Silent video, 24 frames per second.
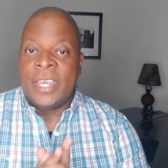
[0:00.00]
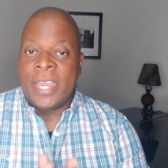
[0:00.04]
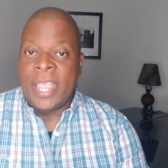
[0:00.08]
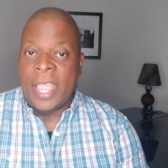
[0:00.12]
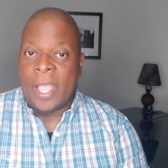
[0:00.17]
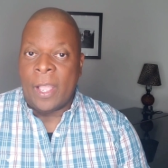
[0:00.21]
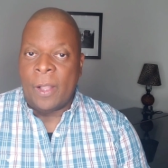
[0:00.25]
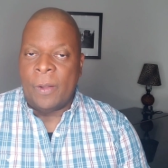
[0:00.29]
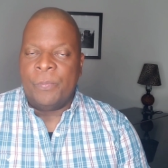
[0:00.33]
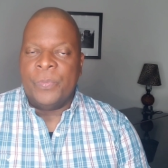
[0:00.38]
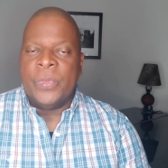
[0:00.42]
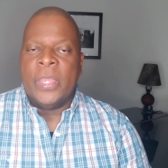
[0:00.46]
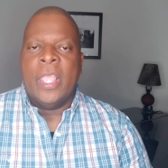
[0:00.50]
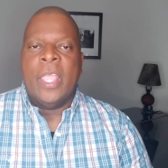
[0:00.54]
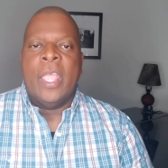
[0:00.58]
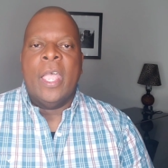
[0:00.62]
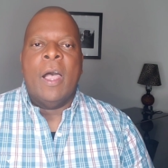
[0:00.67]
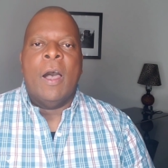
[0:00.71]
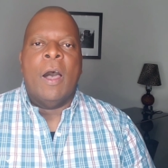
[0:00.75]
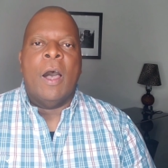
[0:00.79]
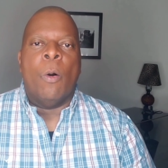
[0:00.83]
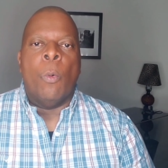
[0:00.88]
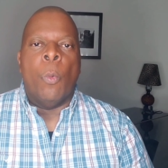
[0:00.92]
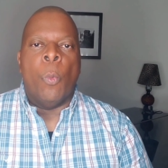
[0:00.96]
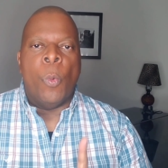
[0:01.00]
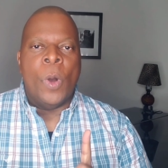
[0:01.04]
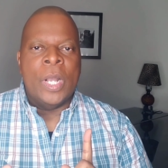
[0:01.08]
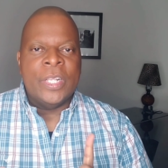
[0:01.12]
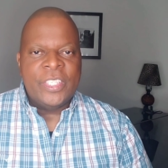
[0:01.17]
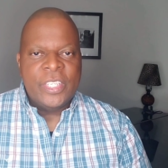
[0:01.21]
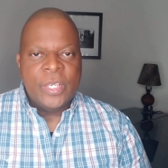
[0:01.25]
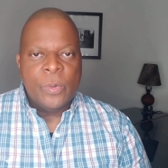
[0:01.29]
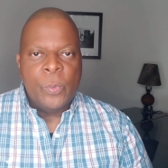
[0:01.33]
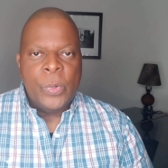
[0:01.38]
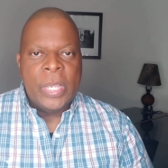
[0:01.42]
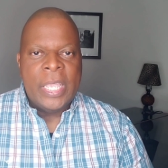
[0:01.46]
Now,
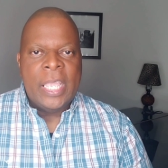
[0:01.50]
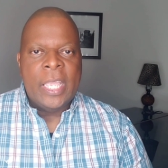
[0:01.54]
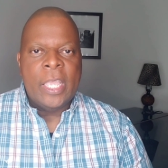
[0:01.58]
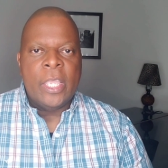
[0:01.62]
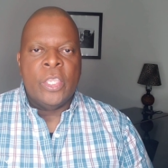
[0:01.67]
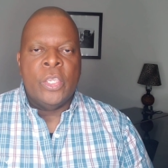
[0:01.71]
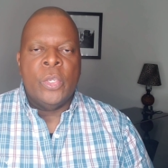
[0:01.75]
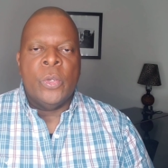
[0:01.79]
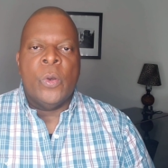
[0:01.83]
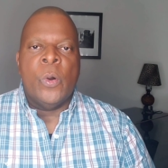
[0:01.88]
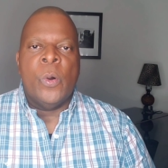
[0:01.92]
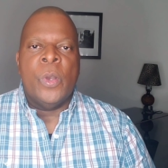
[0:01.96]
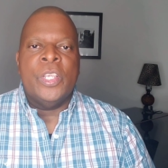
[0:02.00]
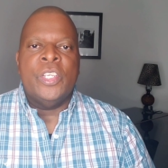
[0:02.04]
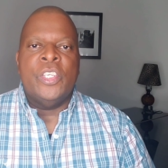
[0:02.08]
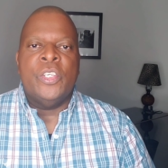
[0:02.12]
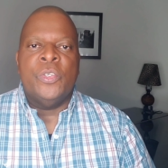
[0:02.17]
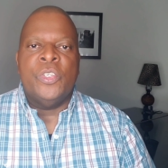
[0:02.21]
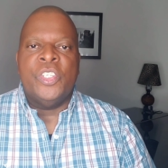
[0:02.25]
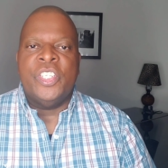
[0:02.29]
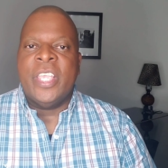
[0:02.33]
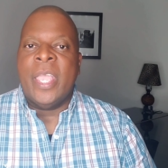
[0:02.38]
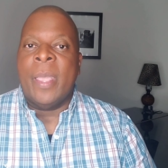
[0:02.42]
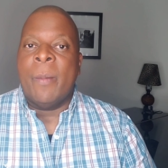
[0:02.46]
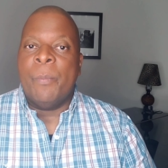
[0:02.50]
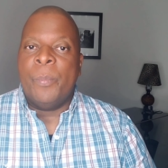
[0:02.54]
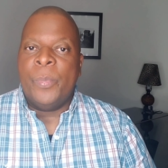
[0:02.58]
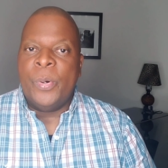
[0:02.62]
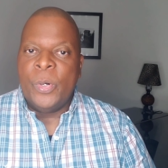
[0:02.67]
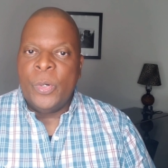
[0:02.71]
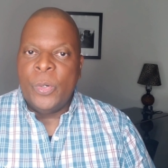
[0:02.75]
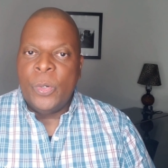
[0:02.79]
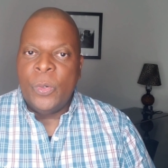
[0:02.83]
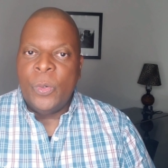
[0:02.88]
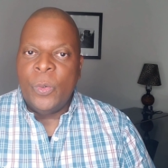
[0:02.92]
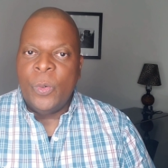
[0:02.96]
once a week, you're going to
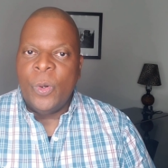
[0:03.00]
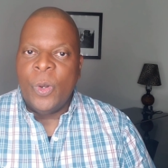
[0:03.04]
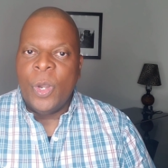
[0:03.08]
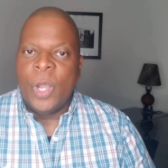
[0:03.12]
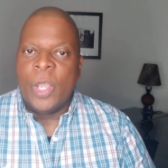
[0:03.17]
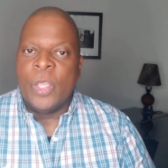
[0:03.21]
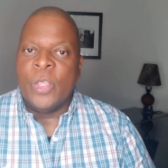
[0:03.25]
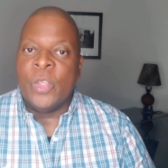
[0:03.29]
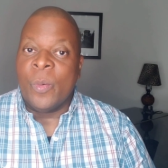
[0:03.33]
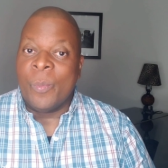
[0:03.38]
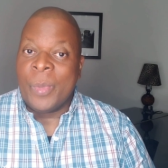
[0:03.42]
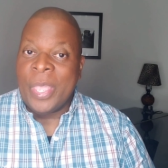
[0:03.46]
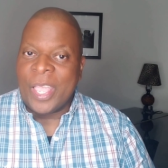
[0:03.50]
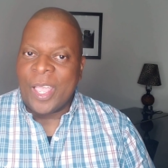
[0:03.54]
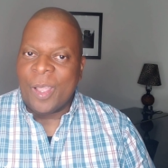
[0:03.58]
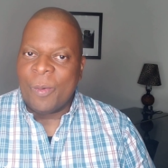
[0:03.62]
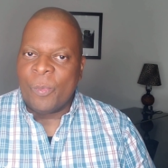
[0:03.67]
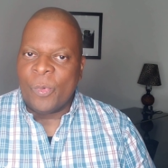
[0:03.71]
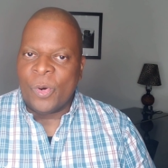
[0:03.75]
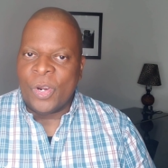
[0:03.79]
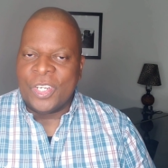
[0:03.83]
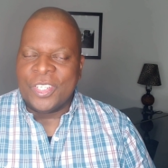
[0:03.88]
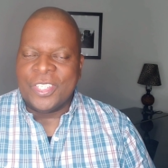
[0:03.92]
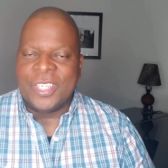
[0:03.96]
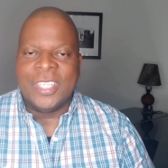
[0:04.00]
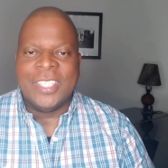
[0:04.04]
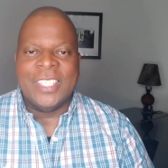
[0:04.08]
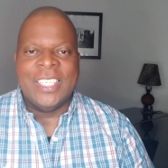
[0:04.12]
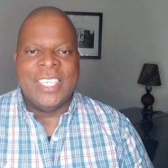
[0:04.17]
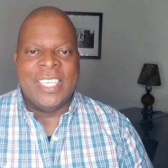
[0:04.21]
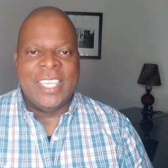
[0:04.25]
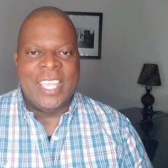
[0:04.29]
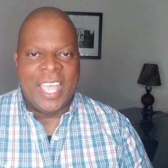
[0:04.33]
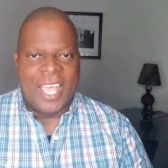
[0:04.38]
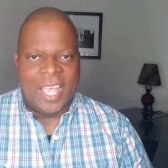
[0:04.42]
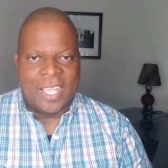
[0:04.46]
shampoo your makeup
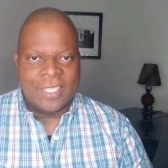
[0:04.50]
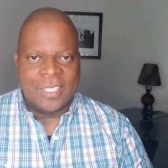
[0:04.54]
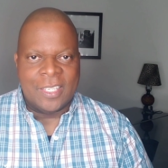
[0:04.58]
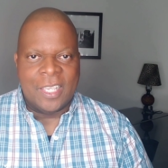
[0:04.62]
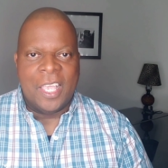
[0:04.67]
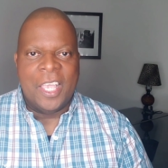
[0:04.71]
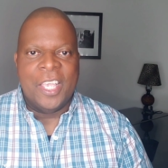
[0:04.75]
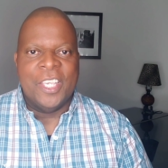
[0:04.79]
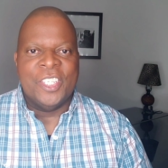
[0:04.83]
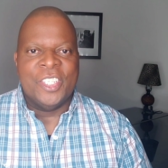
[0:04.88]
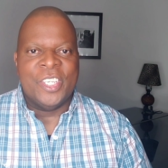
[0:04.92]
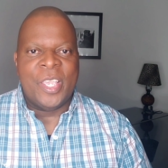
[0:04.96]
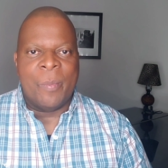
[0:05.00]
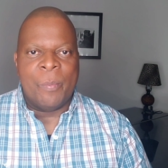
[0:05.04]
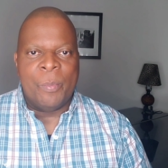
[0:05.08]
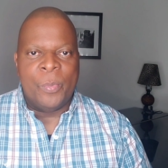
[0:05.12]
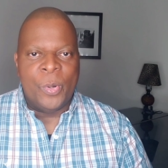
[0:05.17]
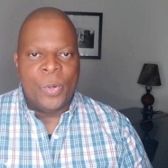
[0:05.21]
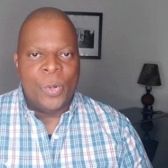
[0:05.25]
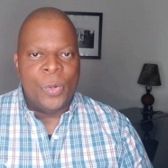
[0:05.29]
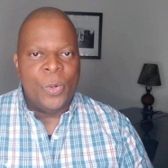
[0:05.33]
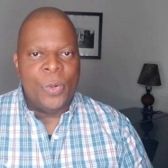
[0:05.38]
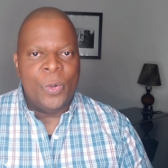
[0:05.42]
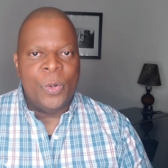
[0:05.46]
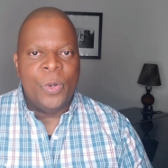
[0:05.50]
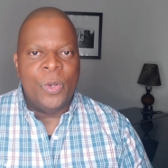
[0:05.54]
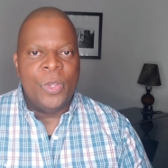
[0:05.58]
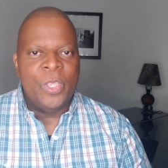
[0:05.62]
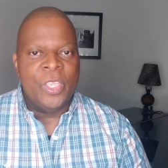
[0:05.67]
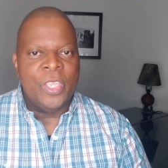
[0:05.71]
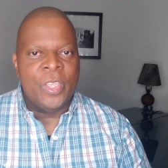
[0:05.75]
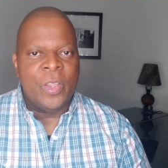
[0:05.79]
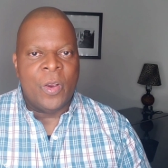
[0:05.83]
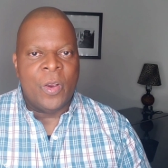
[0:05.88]
brushes. Yes, shampoo